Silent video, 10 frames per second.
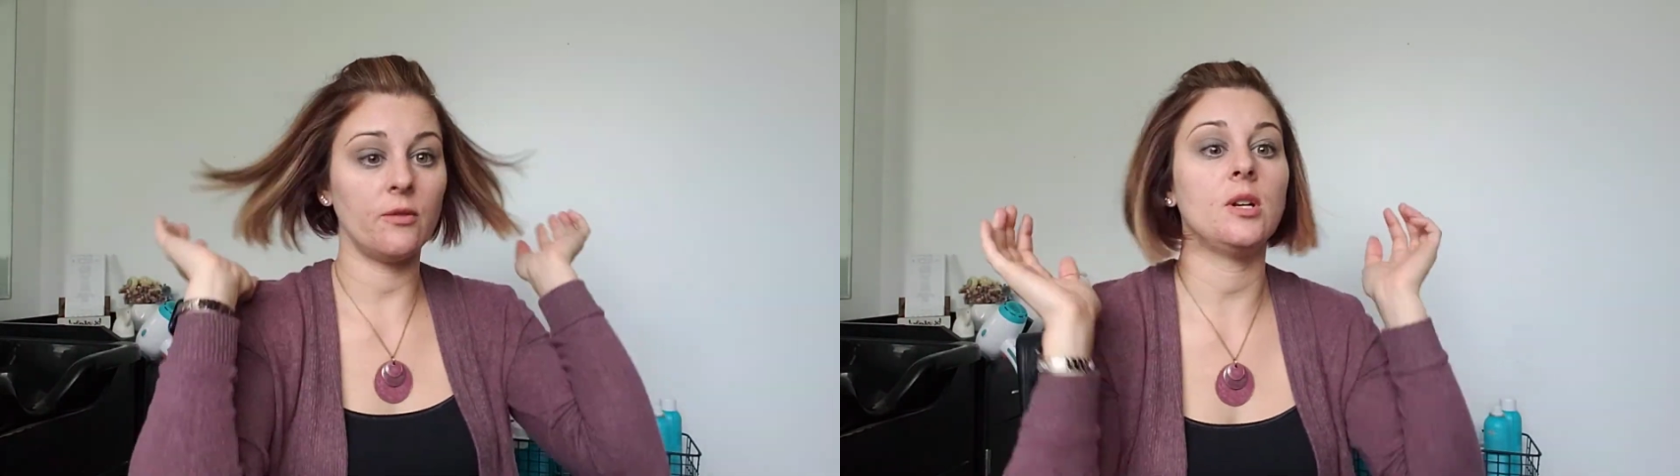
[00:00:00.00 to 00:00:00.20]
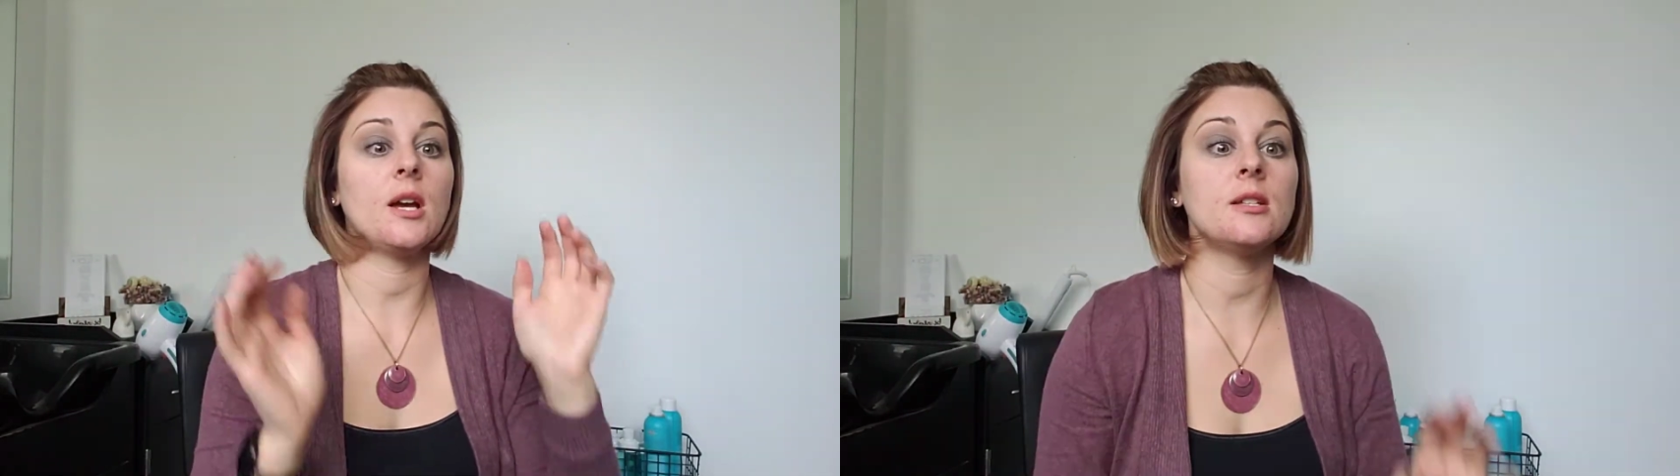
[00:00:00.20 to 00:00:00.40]

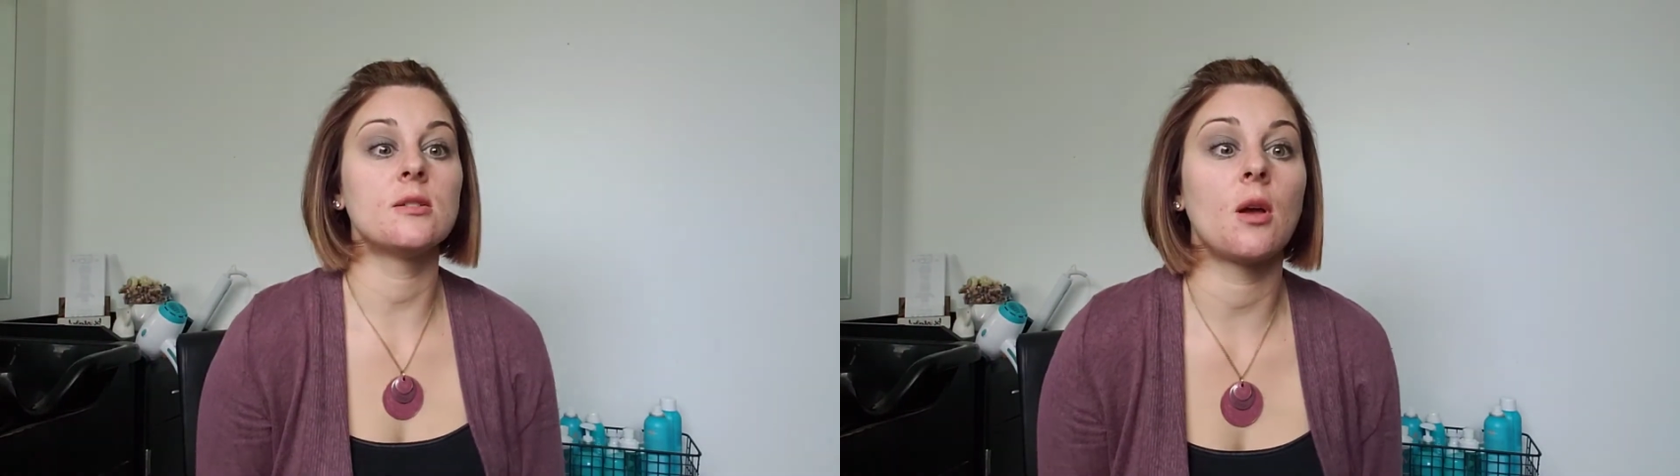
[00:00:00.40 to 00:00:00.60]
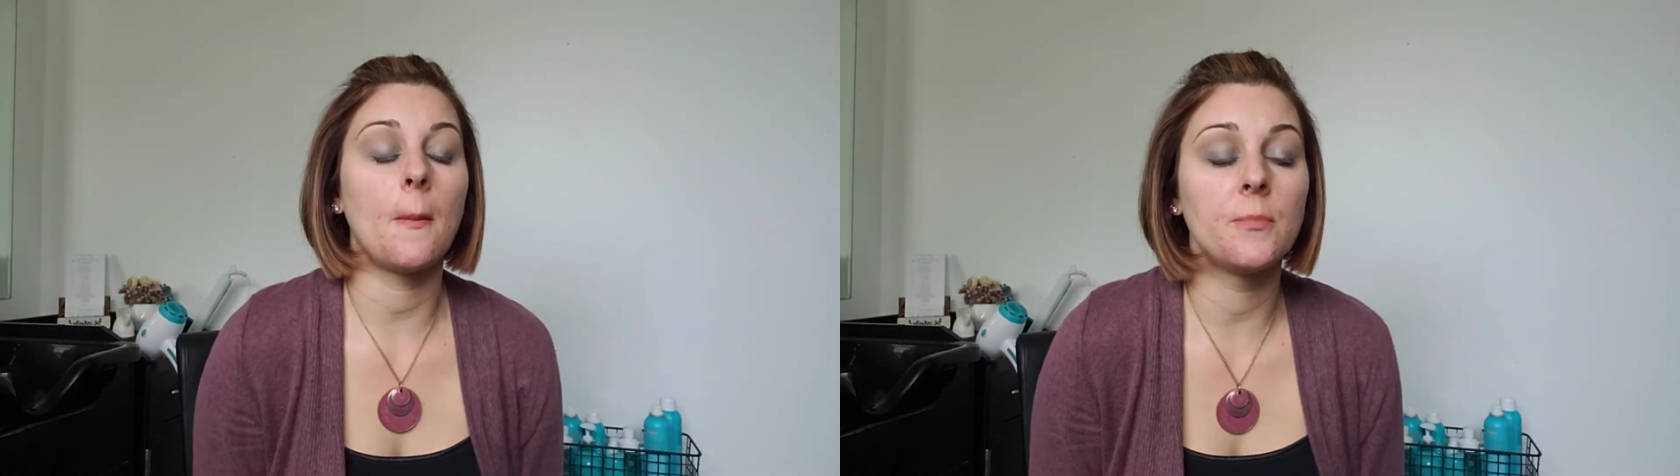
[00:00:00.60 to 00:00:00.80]
nice,
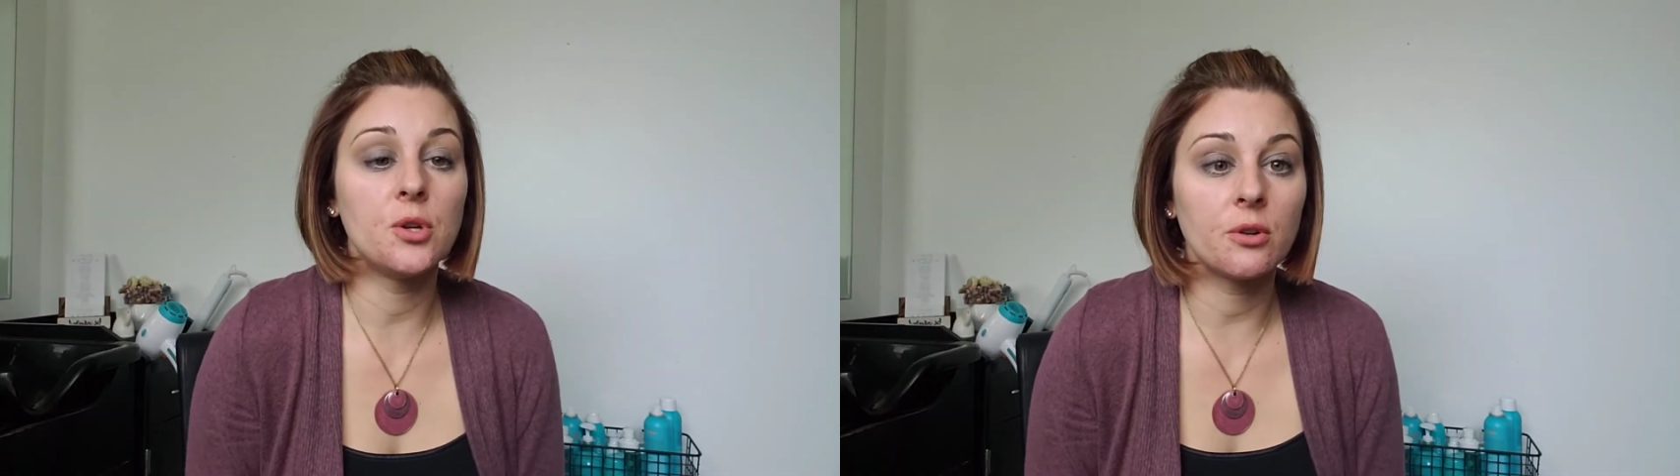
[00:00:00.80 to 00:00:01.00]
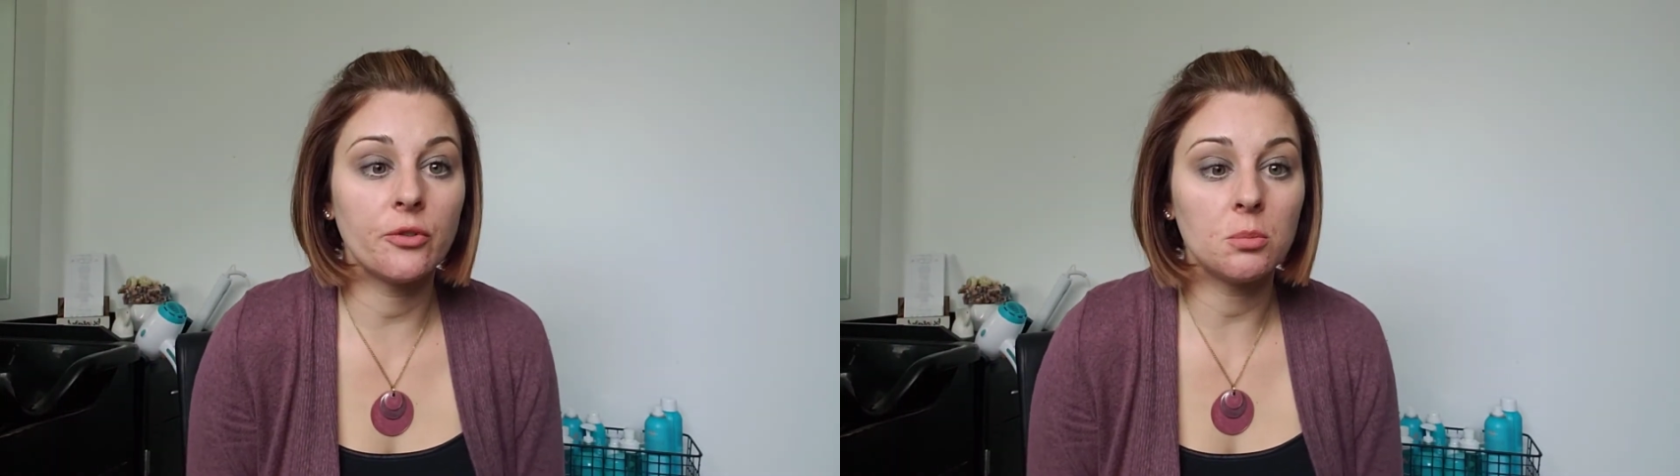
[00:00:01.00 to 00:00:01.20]

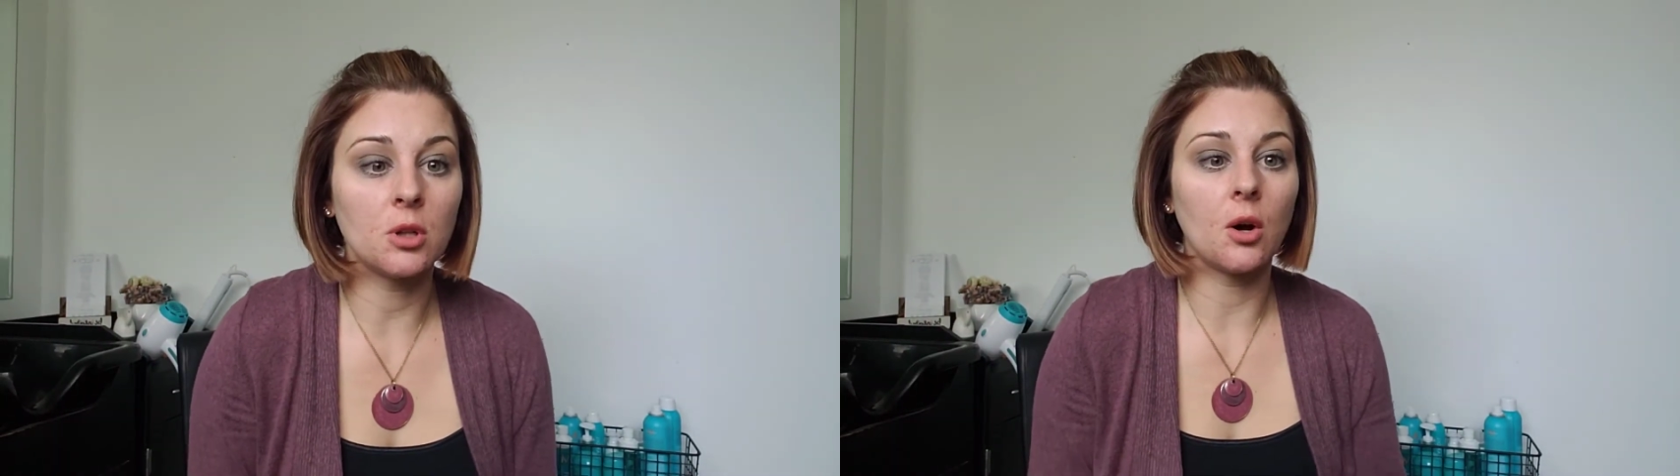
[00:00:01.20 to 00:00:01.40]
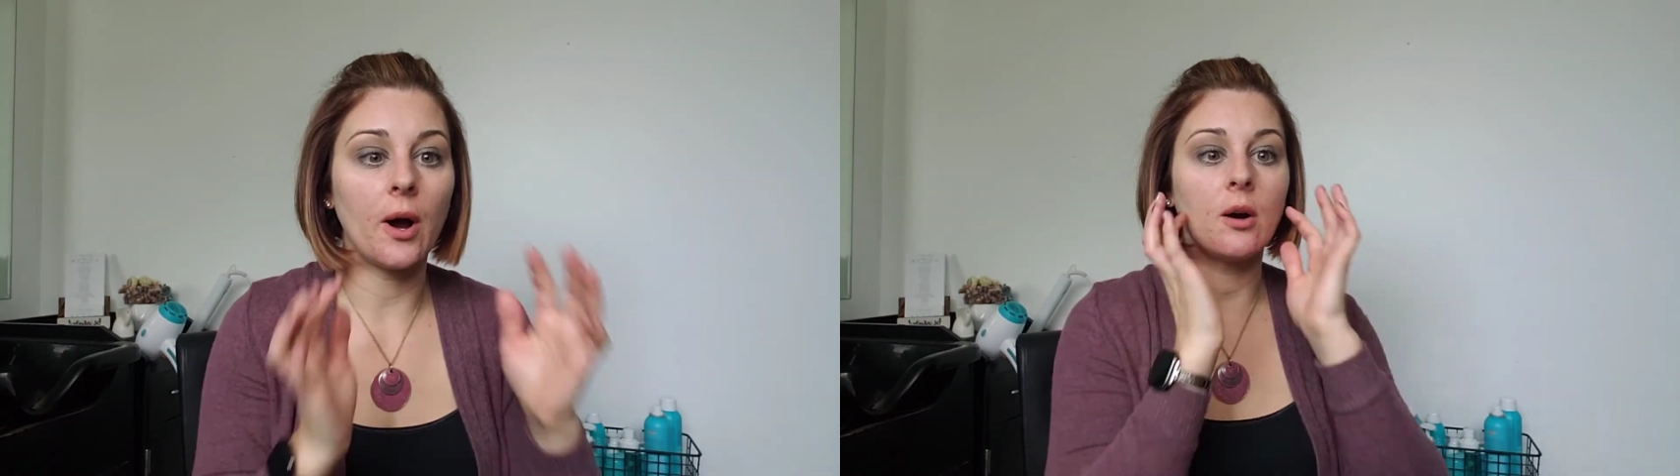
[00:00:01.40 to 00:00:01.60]
beautiful
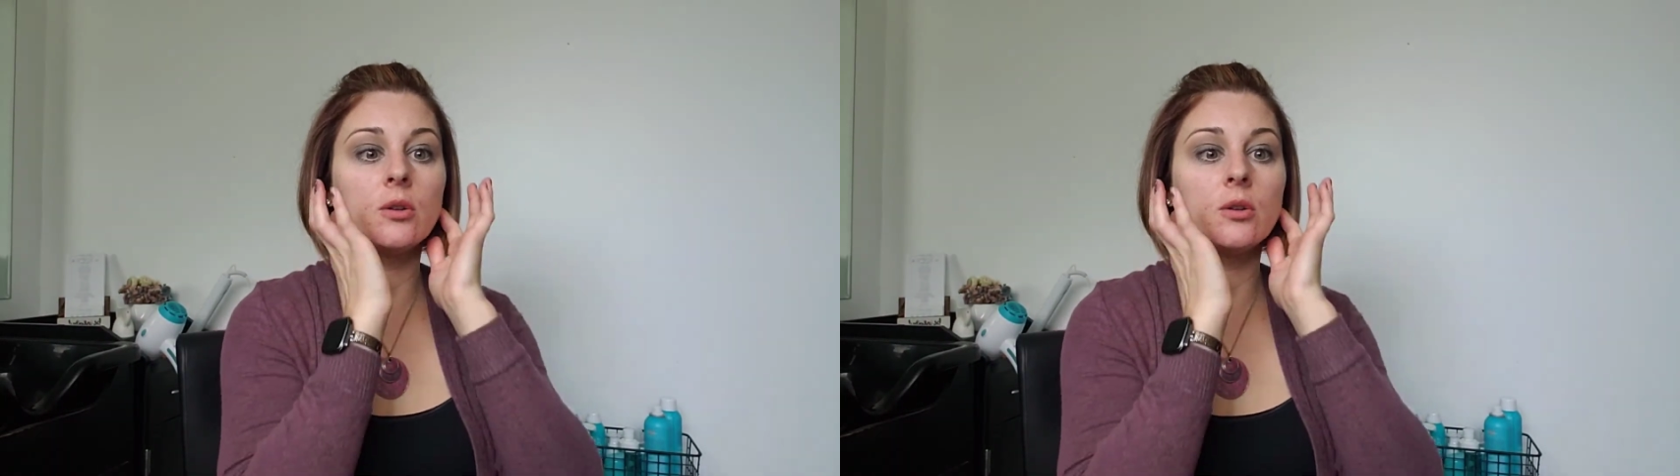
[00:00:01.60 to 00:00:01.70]
blowout.